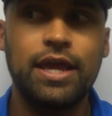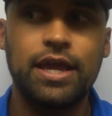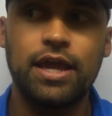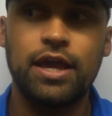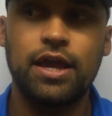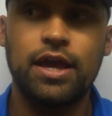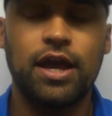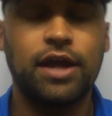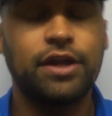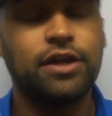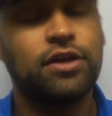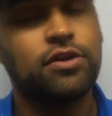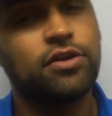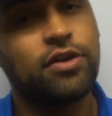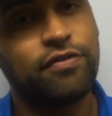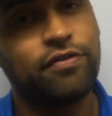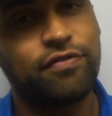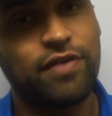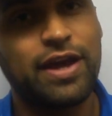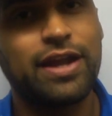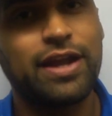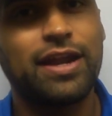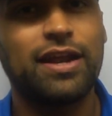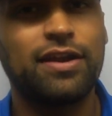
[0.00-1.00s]
I don't know
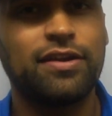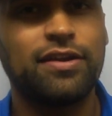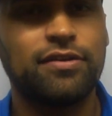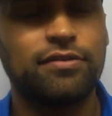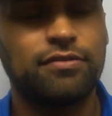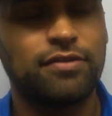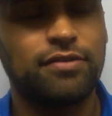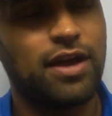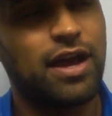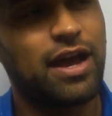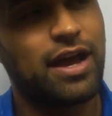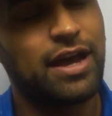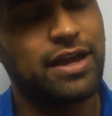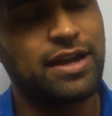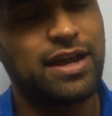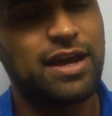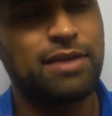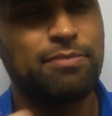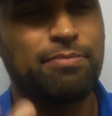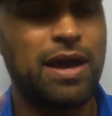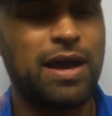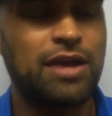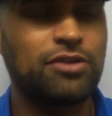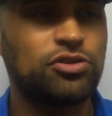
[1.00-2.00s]
if I'd
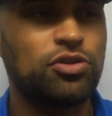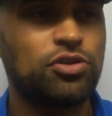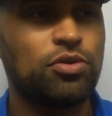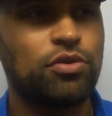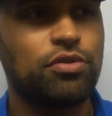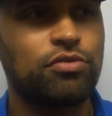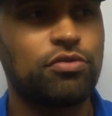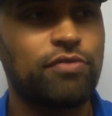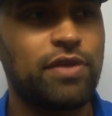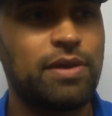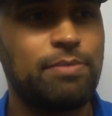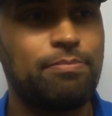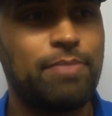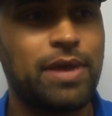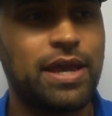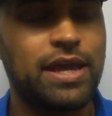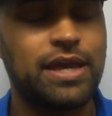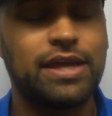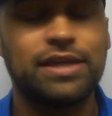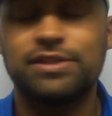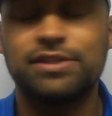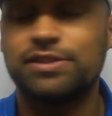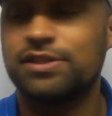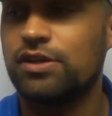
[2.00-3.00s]
had about 2 or 3
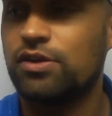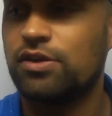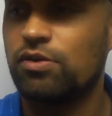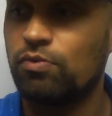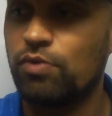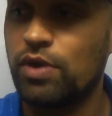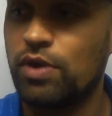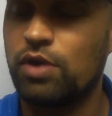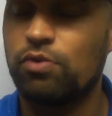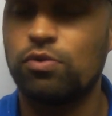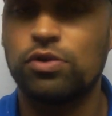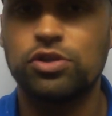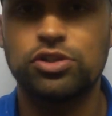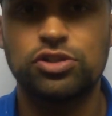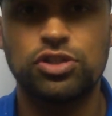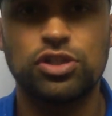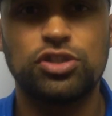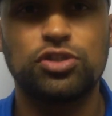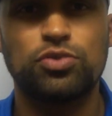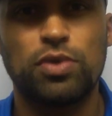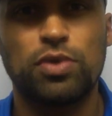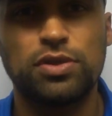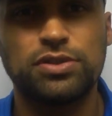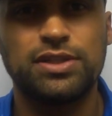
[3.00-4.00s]
beers when I watched the
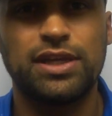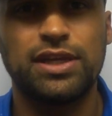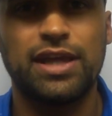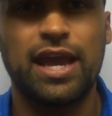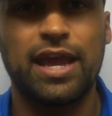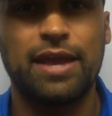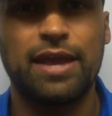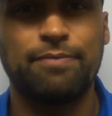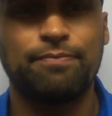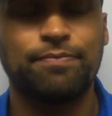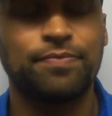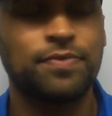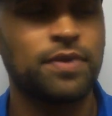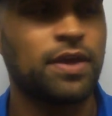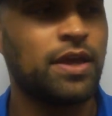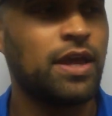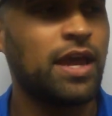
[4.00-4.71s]
Swansea game.